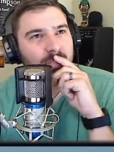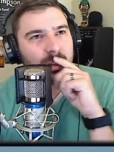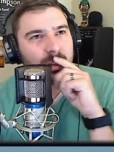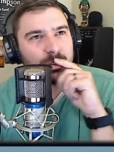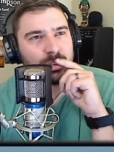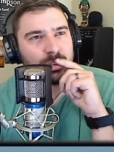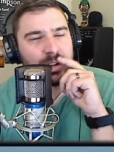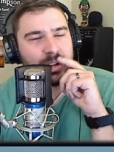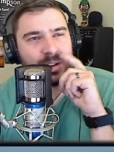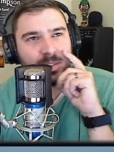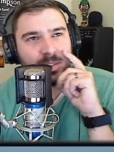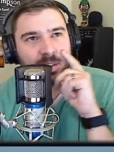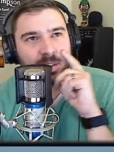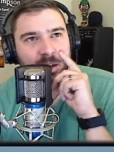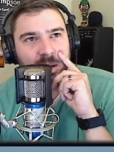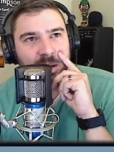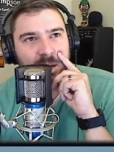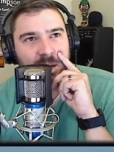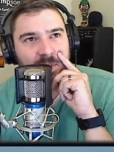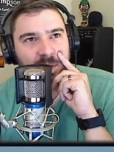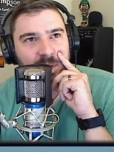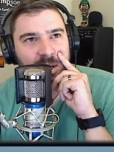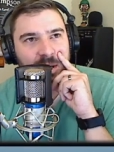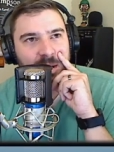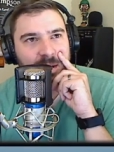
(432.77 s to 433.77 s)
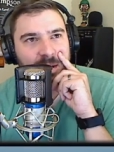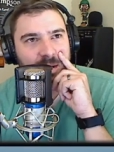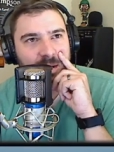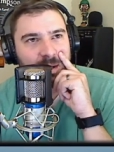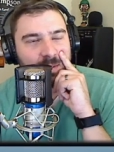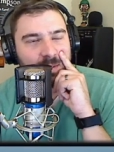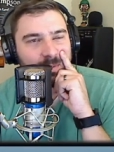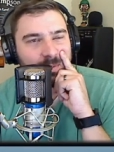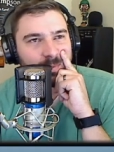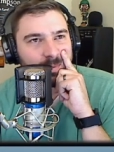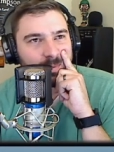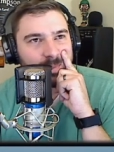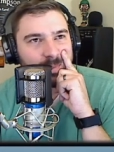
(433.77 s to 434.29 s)
trying to think offhand.
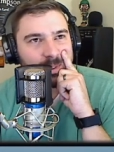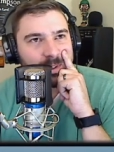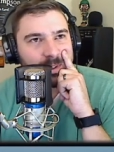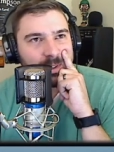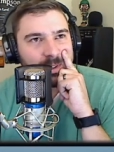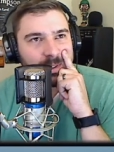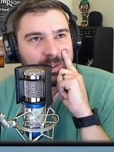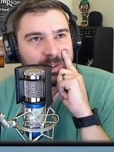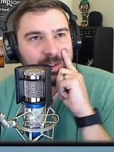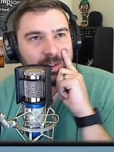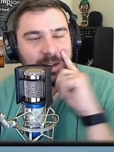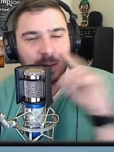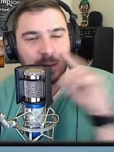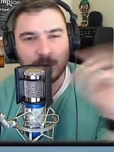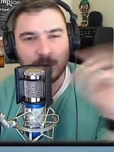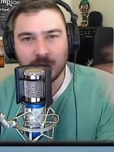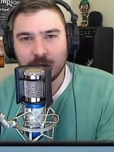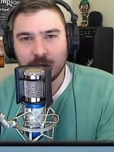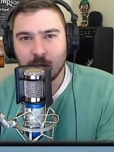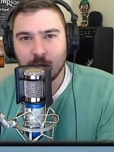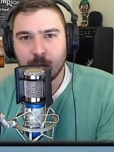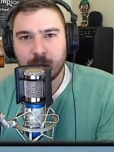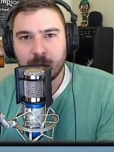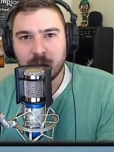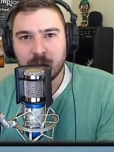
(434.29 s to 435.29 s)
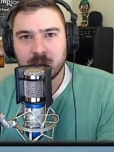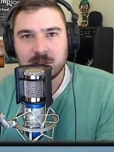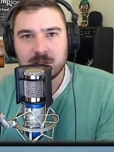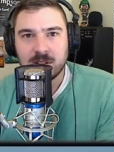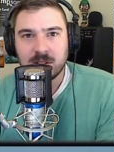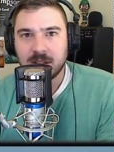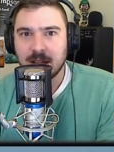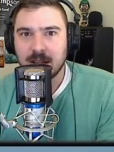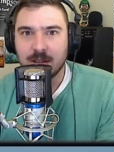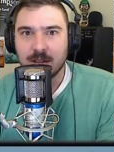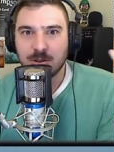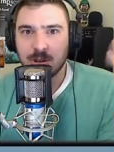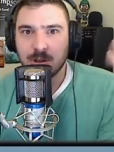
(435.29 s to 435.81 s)
I review beers
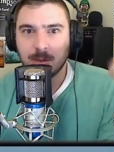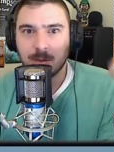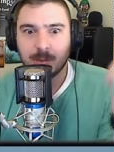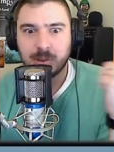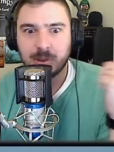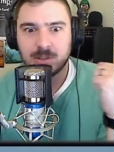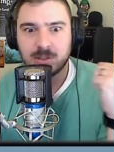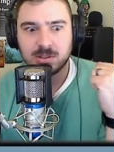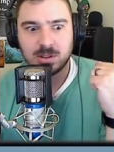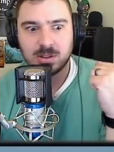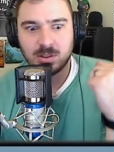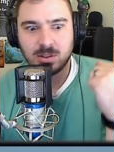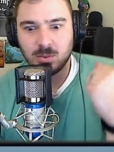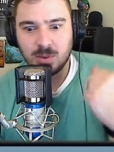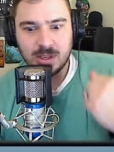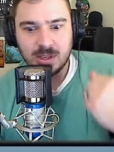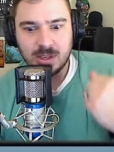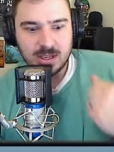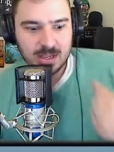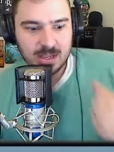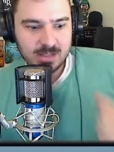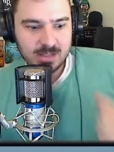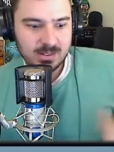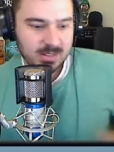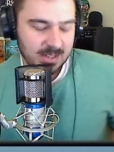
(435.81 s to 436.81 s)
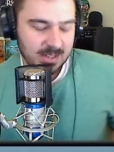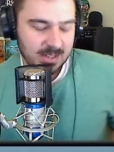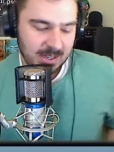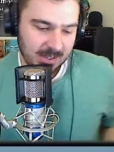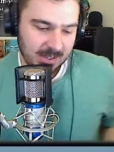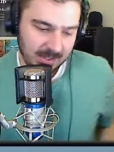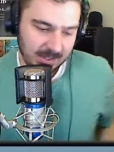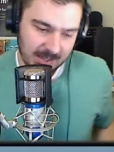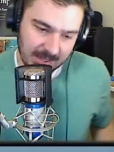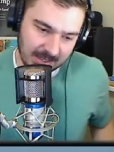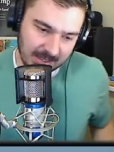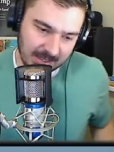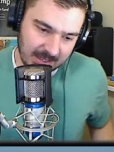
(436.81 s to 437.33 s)
and then I drink beers on the weekends and
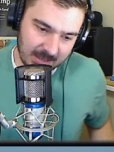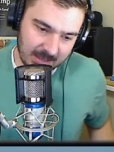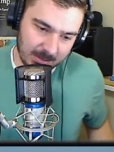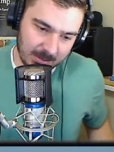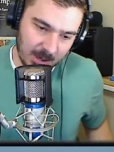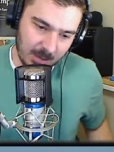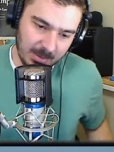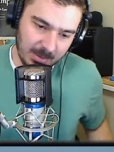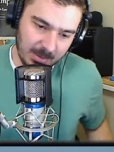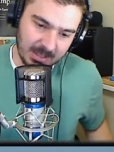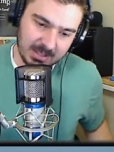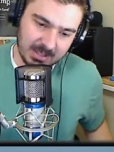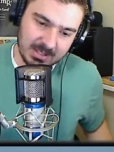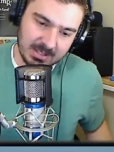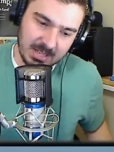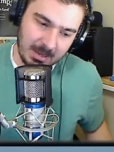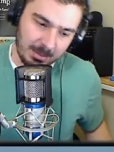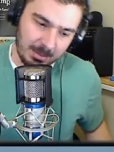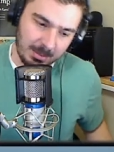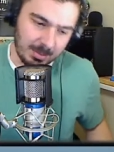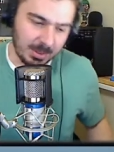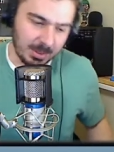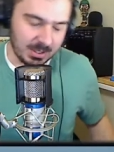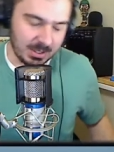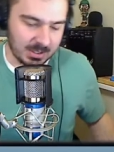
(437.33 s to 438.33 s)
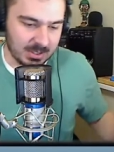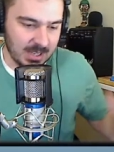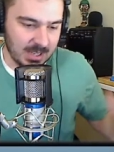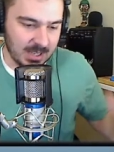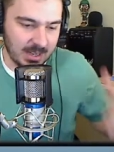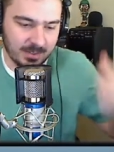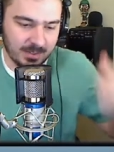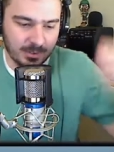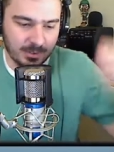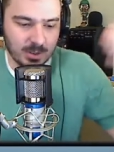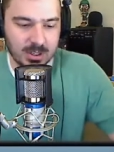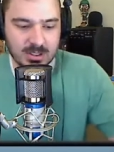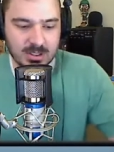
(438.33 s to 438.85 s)
I get them all mixed up. But
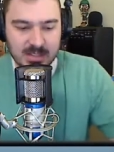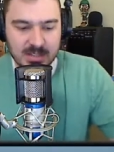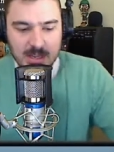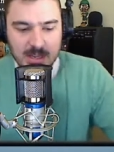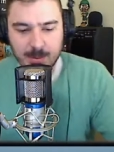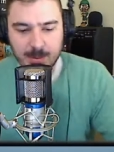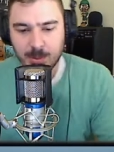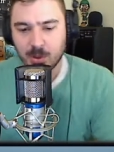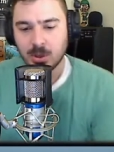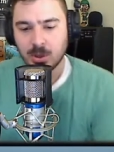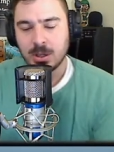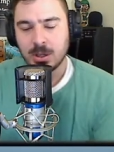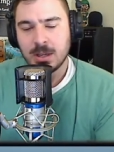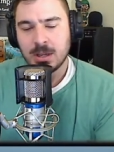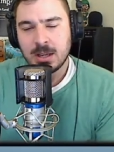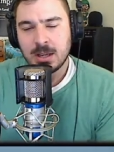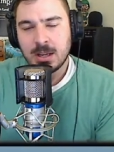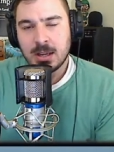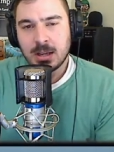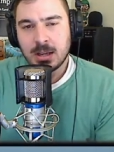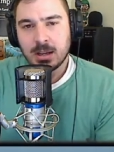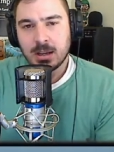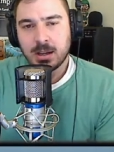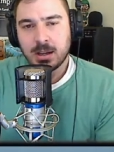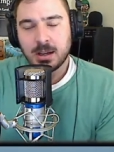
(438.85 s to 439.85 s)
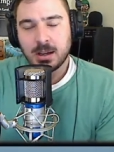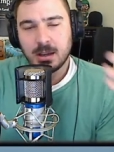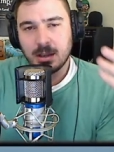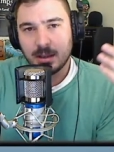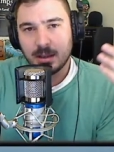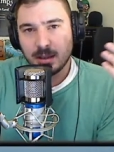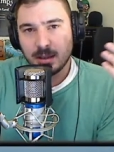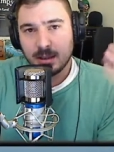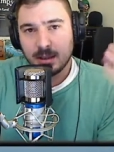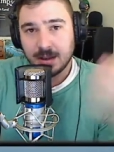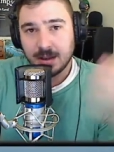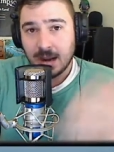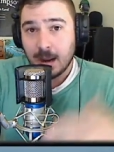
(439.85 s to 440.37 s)
take, for example,
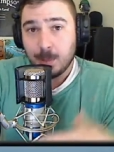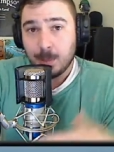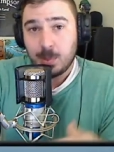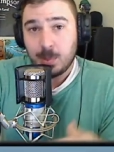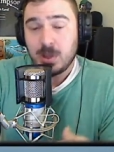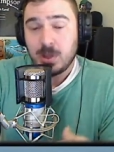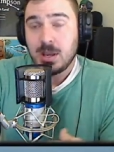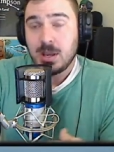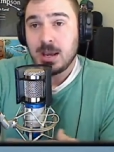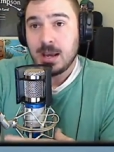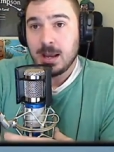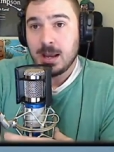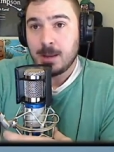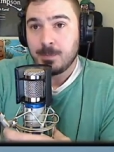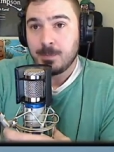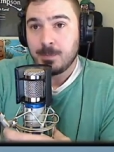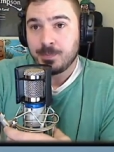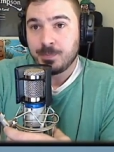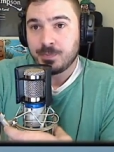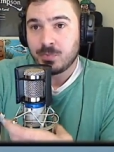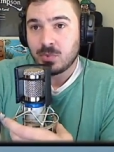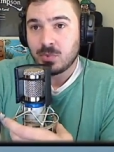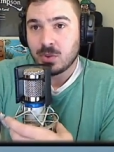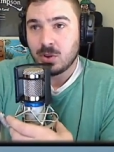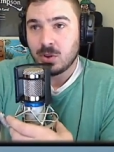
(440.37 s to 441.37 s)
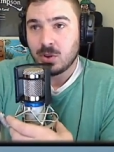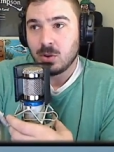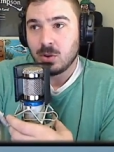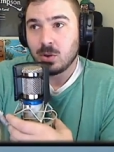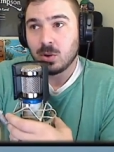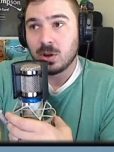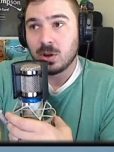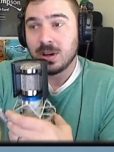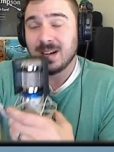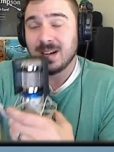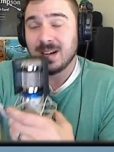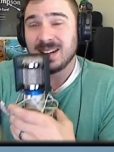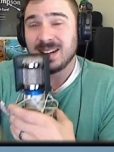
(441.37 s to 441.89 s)
an IPA
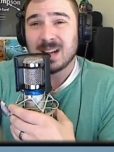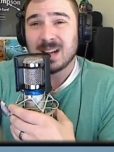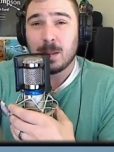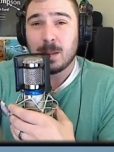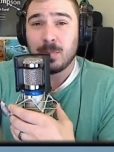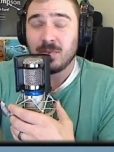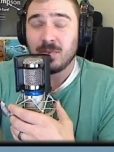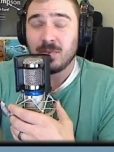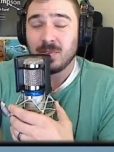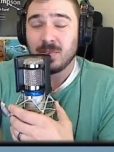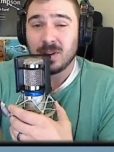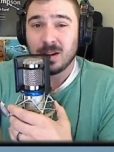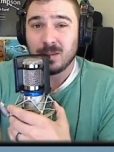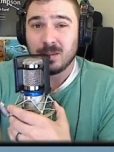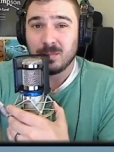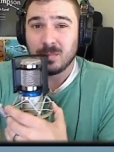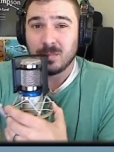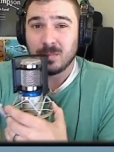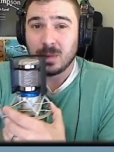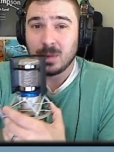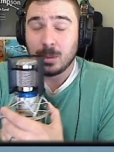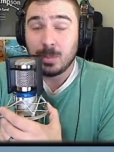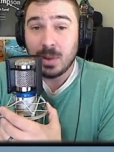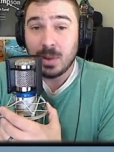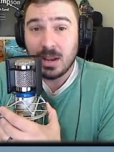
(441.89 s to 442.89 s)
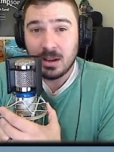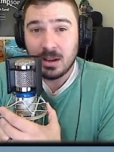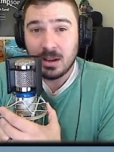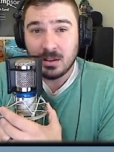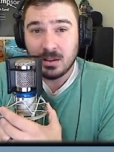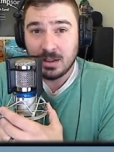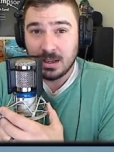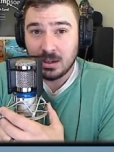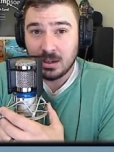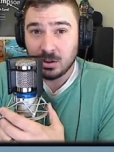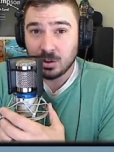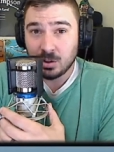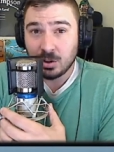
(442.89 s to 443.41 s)
or any type of a
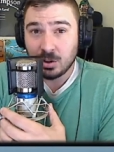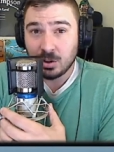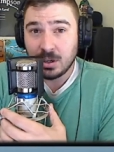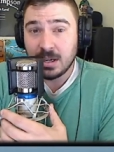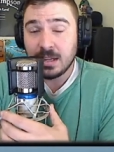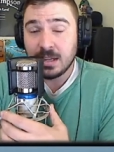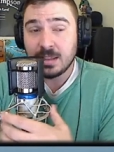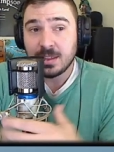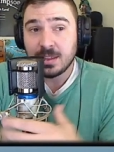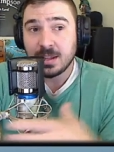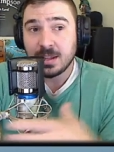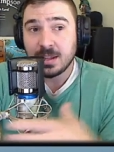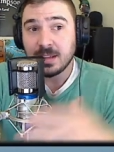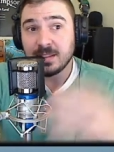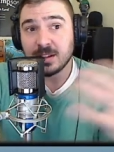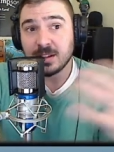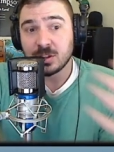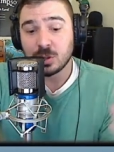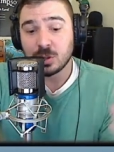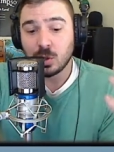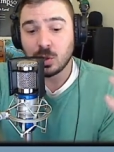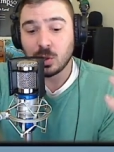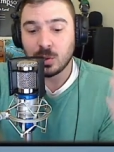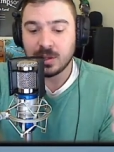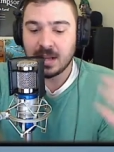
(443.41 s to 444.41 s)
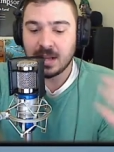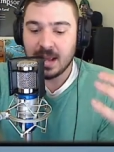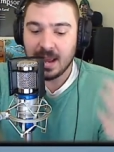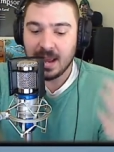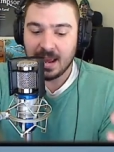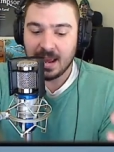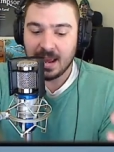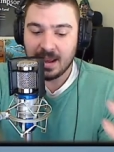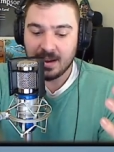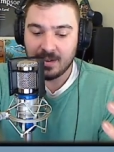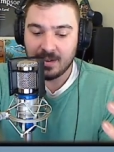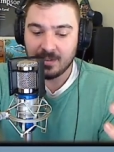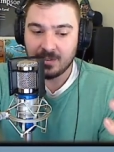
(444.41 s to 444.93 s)
pale ale or anything that's going to
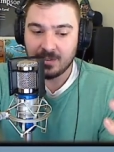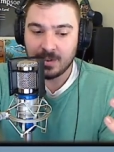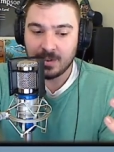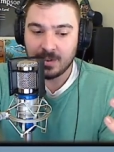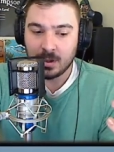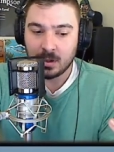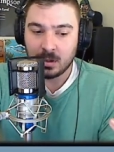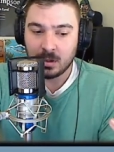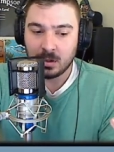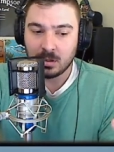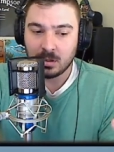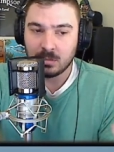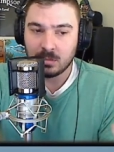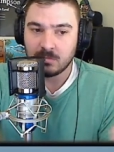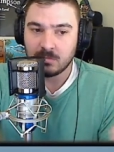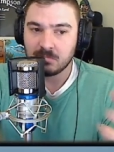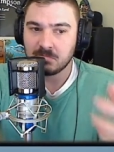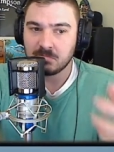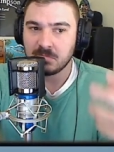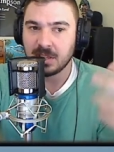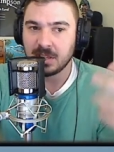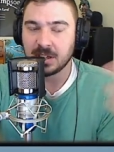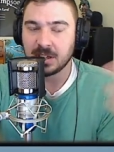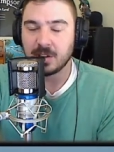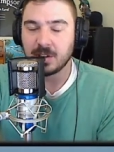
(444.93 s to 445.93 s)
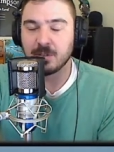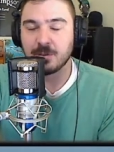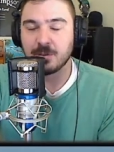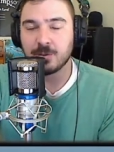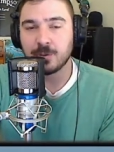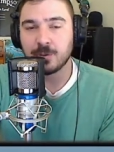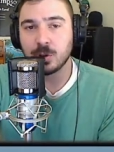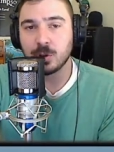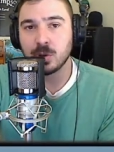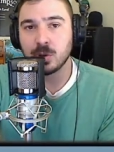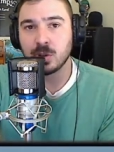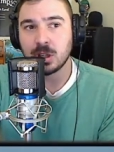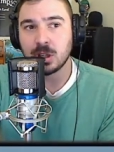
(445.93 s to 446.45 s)
have like a
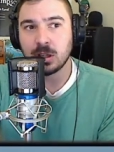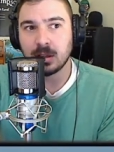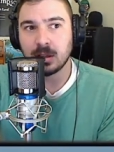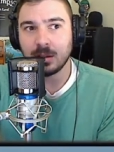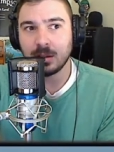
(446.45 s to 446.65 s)
fruit,